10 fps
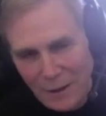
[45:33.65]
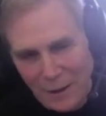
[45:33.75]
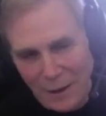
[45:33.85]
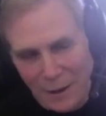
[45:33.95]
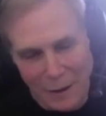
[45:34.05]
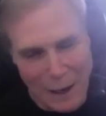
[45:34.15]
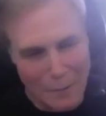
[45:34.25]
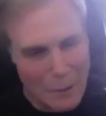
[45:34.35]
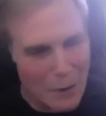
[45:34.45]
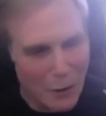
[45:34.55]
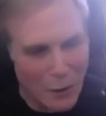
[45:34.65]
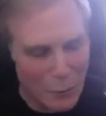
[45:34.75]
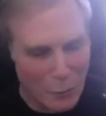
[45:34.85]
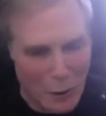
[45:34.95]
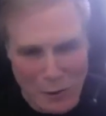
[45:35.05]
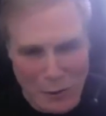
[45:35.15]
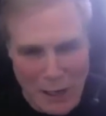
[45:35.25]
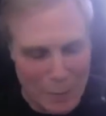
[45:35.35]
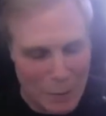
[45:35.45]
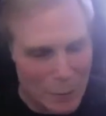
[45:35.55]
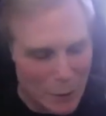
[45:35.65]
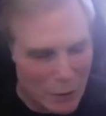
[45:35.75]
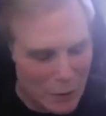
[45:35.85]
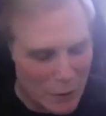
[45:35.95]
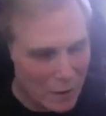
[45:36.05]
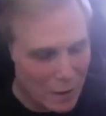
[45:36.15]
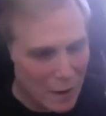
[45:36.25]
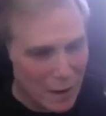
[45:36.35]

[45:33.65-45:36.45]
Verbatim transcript: you know, I'm a middle-of-the-road type of person,